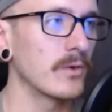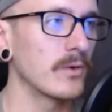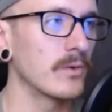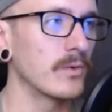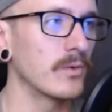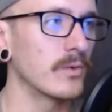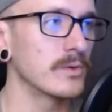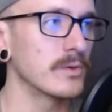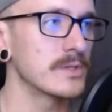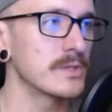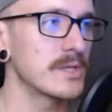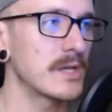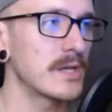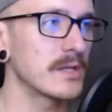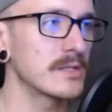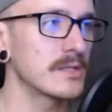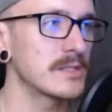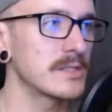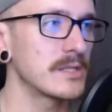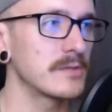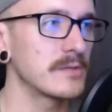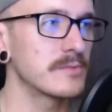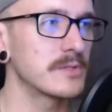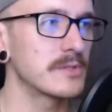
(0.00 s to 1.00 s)
Ortega
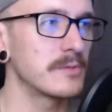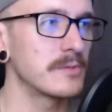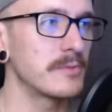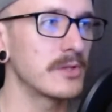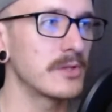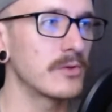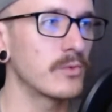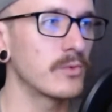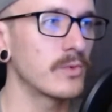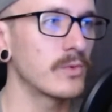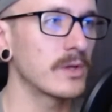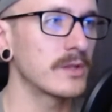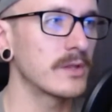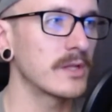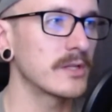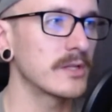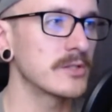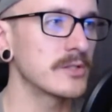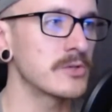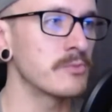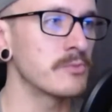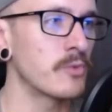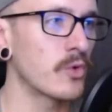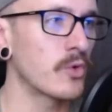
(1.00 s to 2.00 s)
seems to be the one that
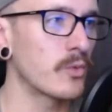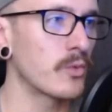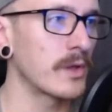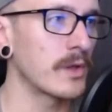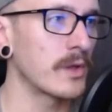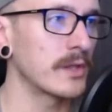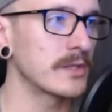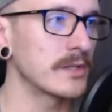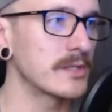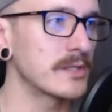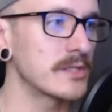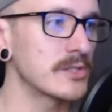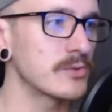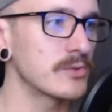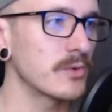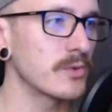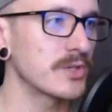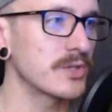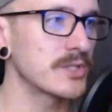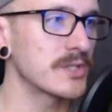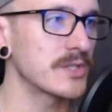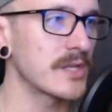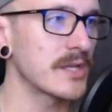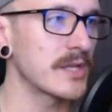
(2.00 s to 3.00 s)
is more willing to
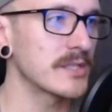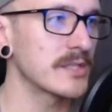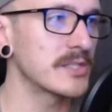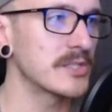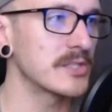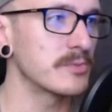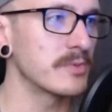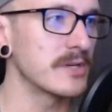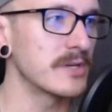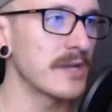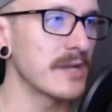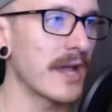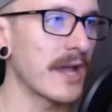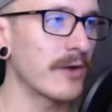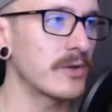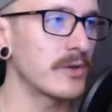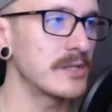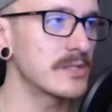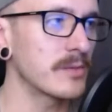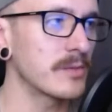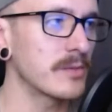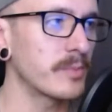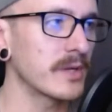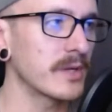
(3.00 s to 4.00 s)
switch stances, but now
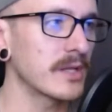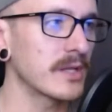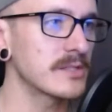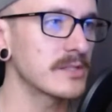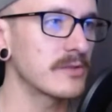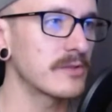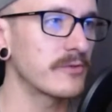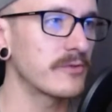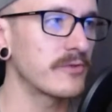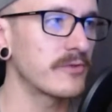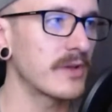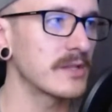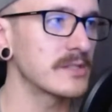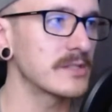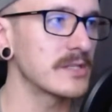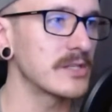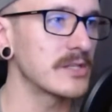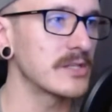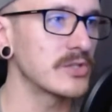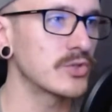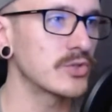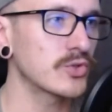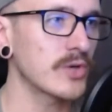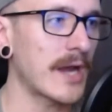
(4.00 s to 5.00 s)
he's up against the fence.
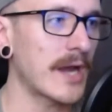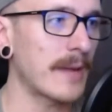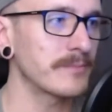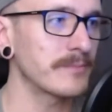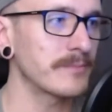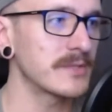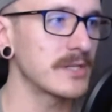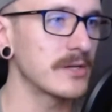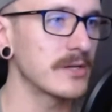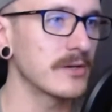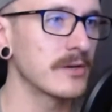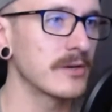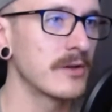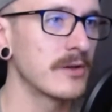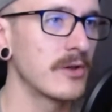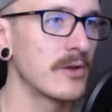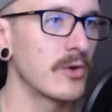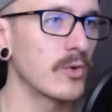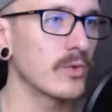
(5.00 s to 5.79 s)
He's trapped here.